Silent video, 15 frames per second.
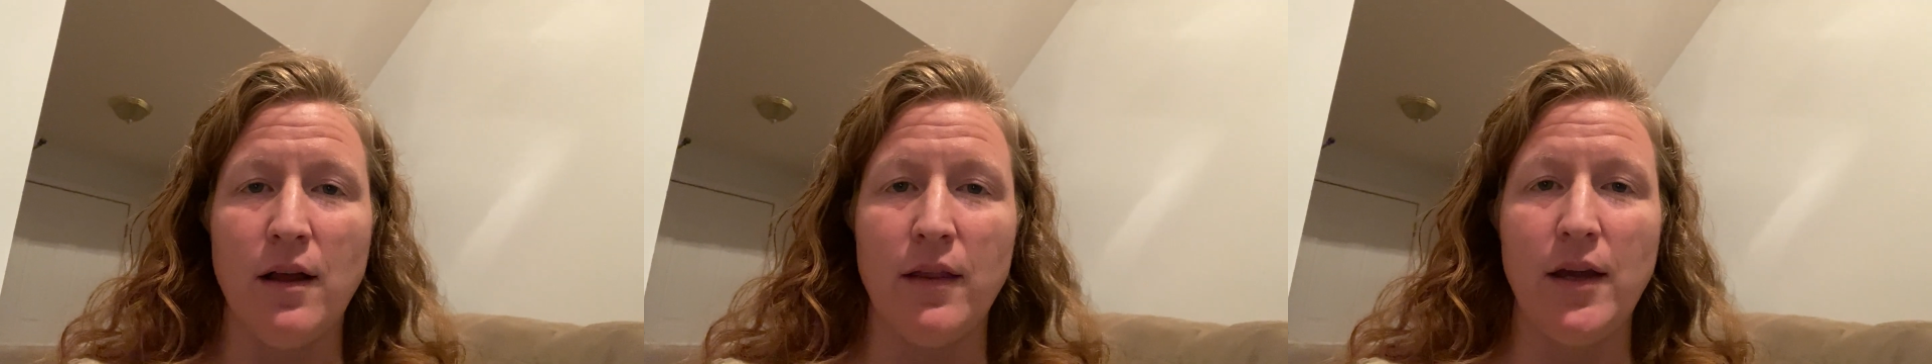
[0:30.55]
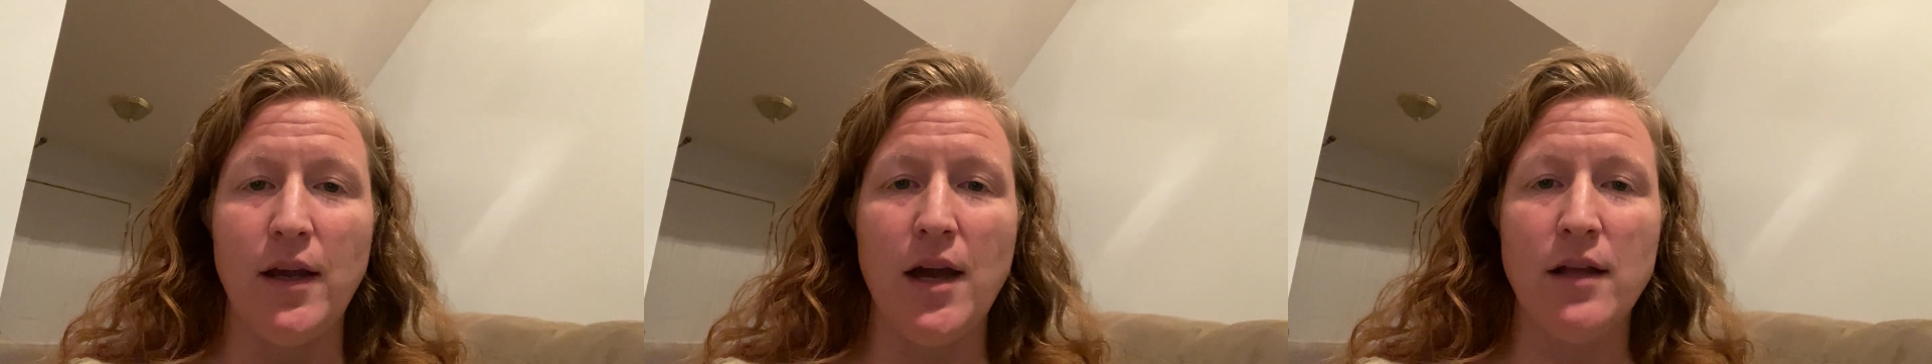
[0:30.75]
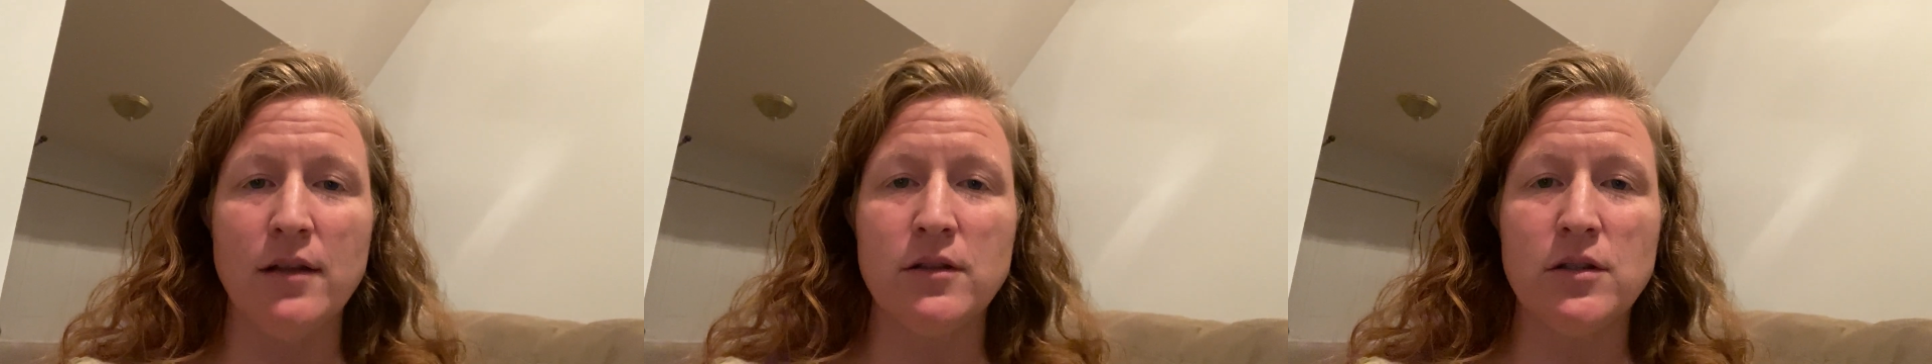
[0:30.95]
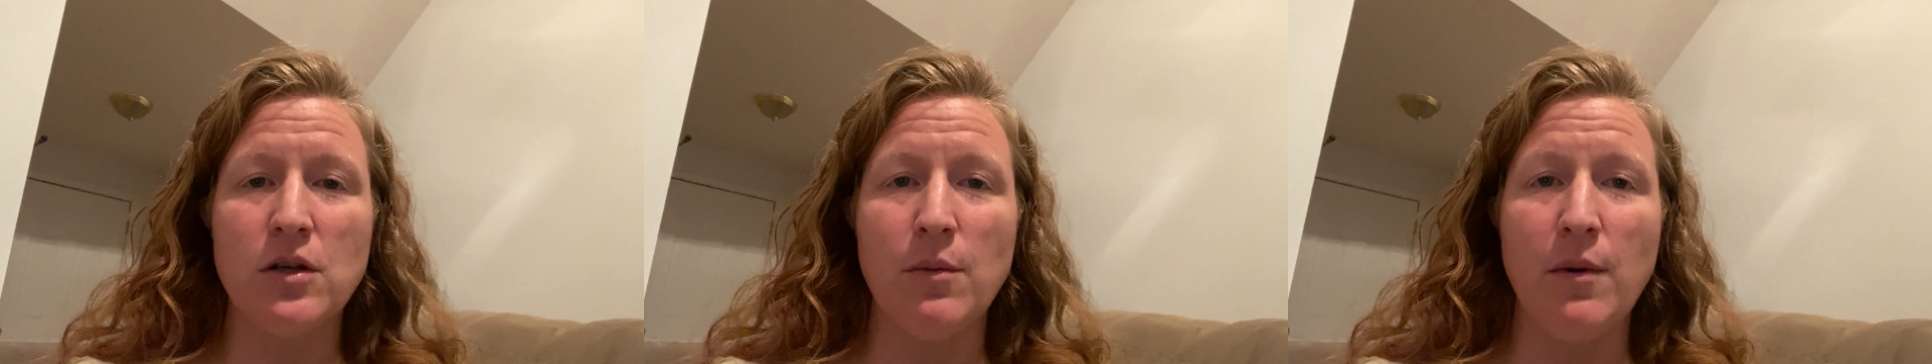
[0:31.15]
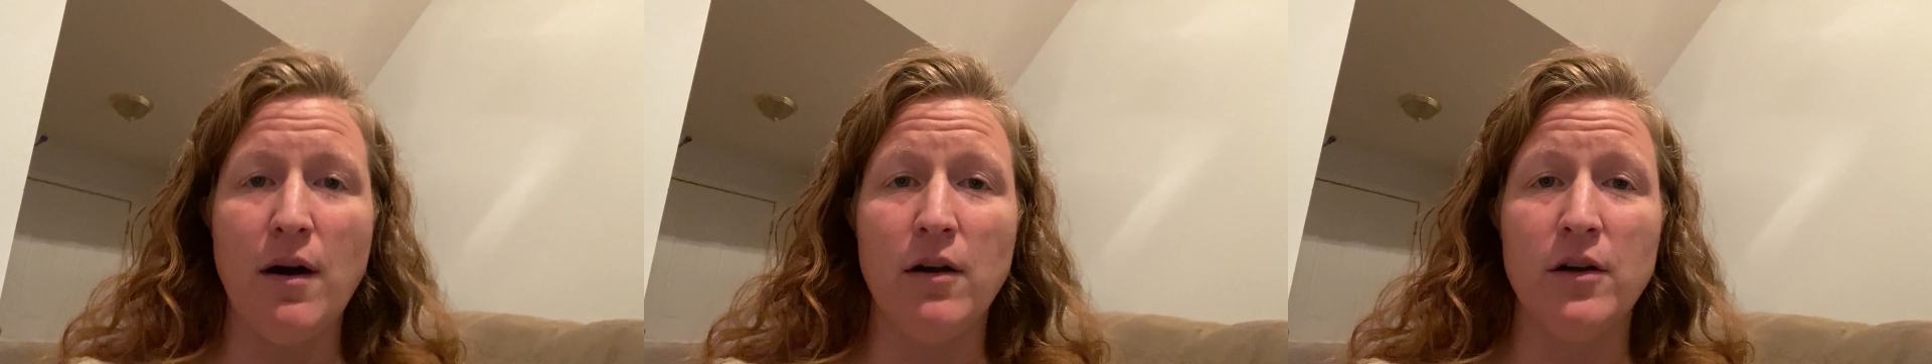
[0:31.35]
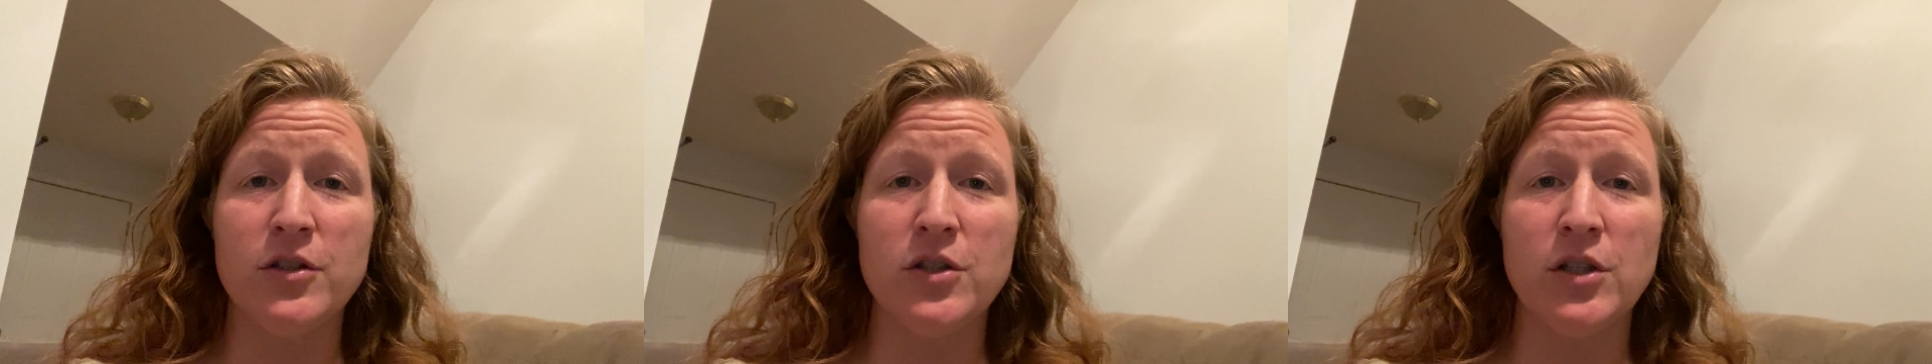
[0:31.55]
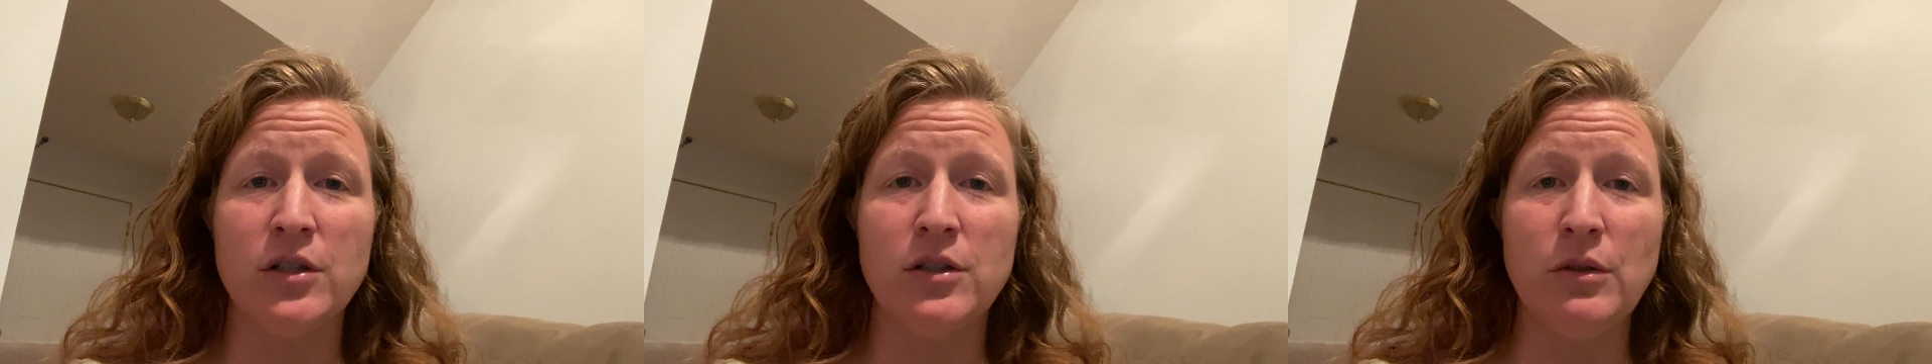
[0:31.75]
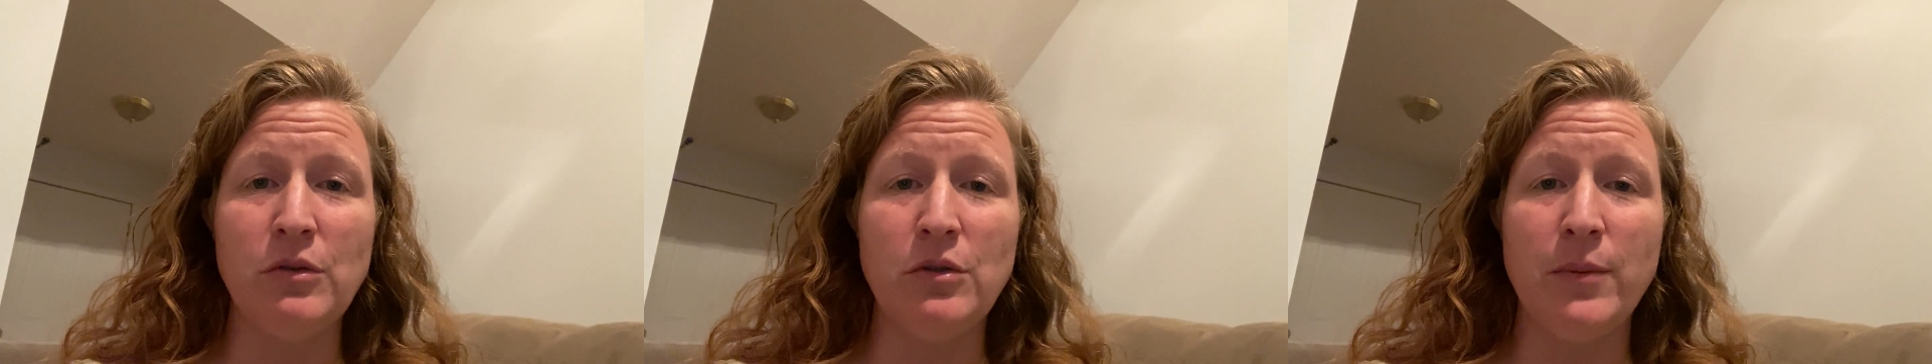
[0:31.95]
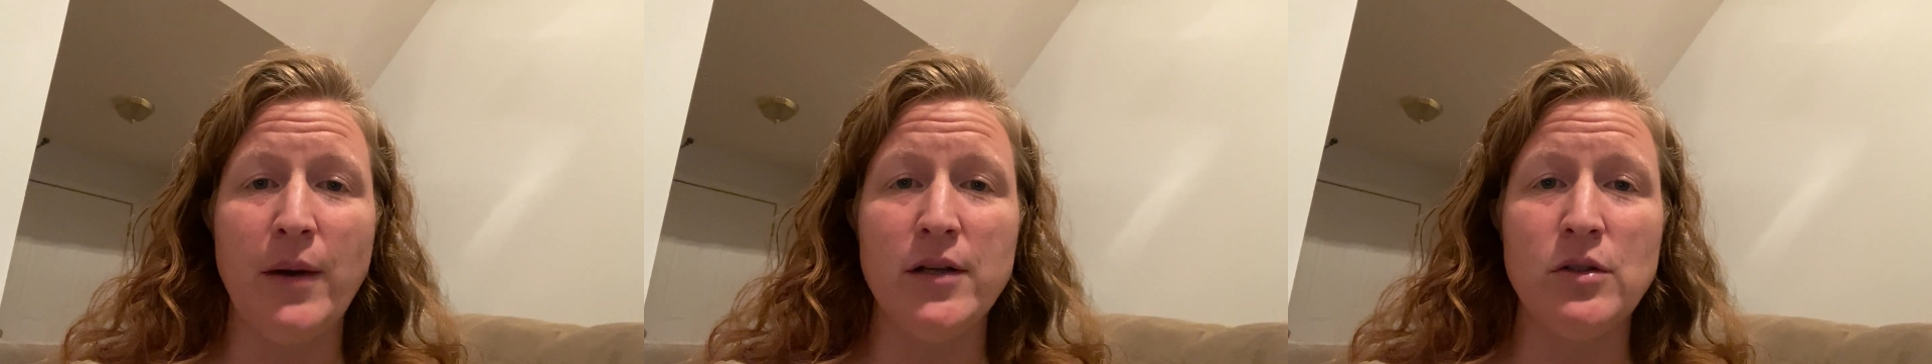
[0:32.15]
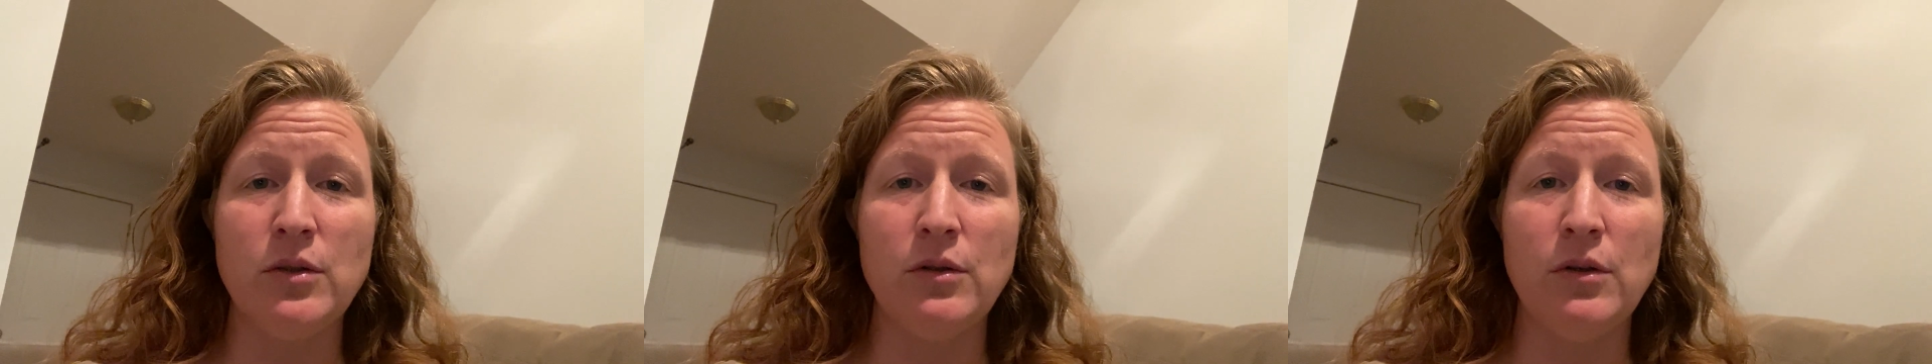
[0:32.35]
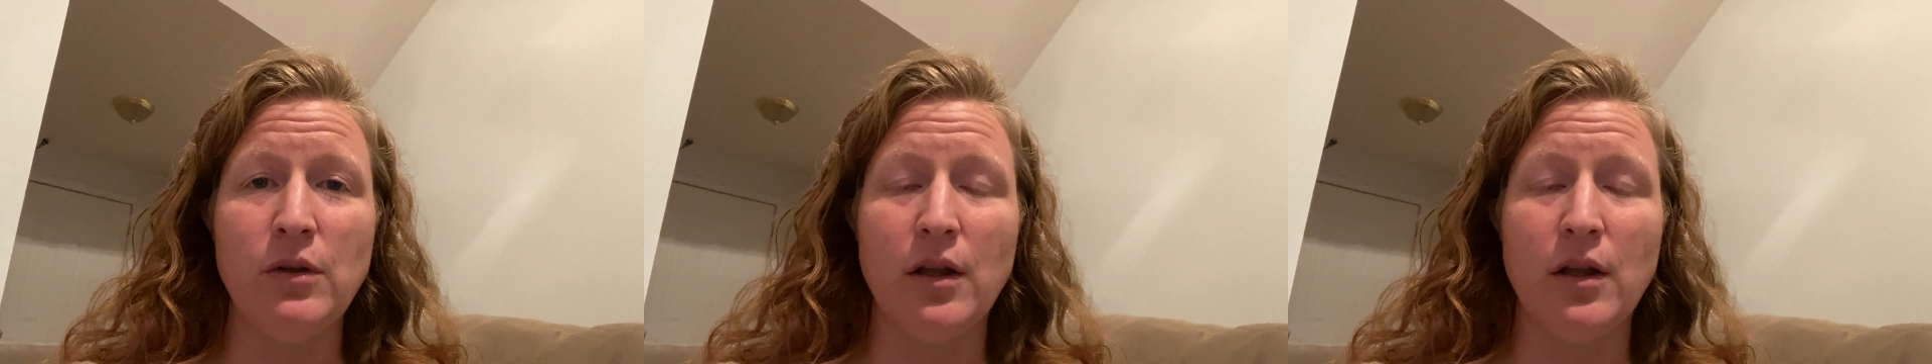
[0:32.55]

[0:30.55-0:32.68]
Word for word: The ants go marching two by two,